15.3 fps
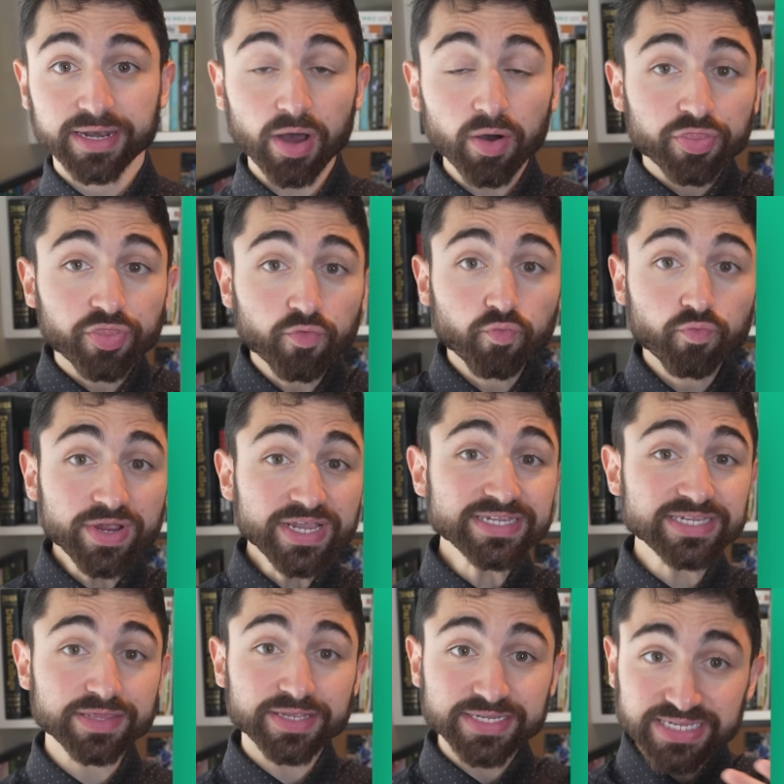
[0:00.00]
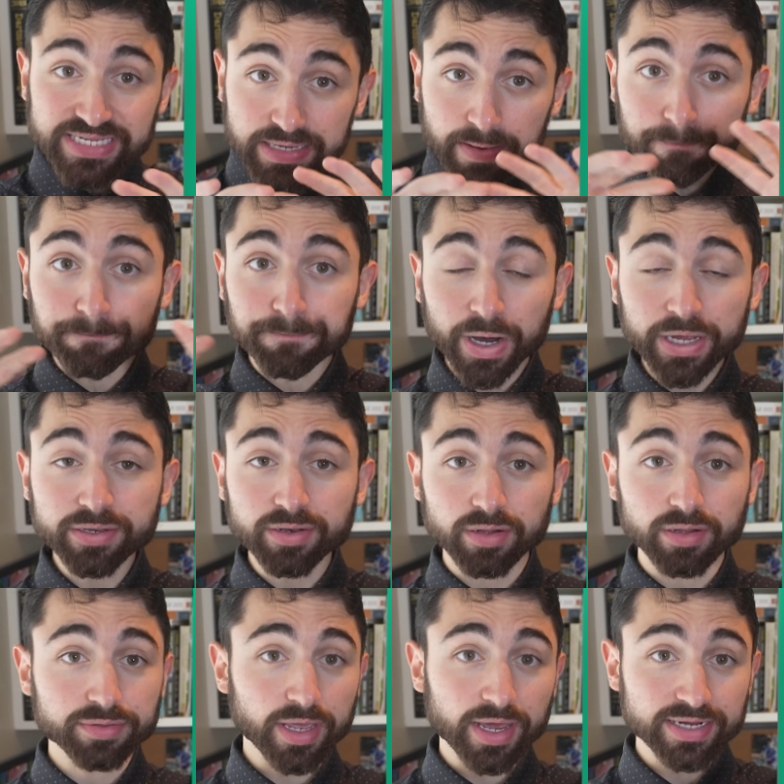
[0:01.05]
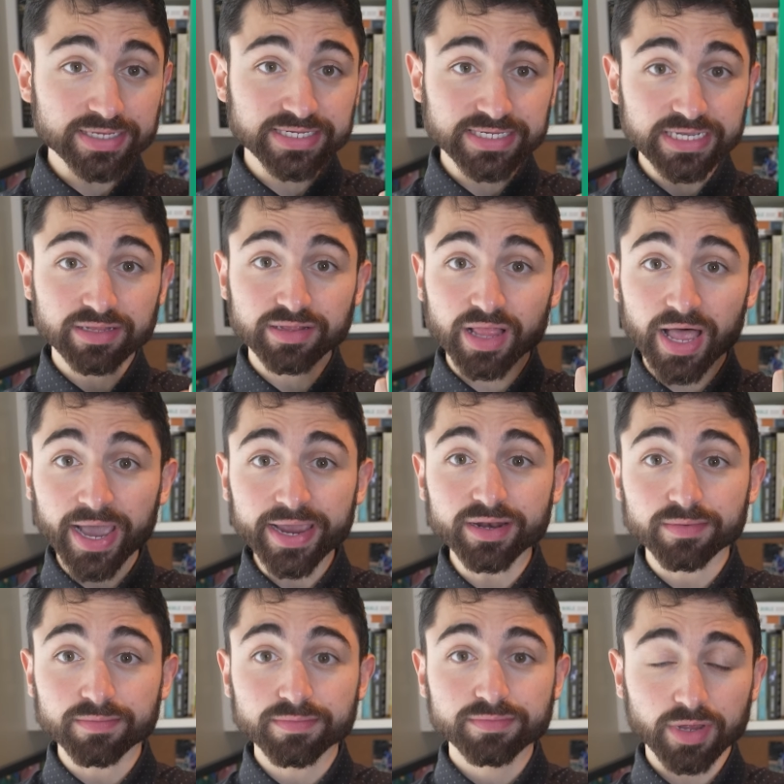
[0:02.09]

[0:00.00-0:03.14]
Now, the reason this is a bundle, not a single item,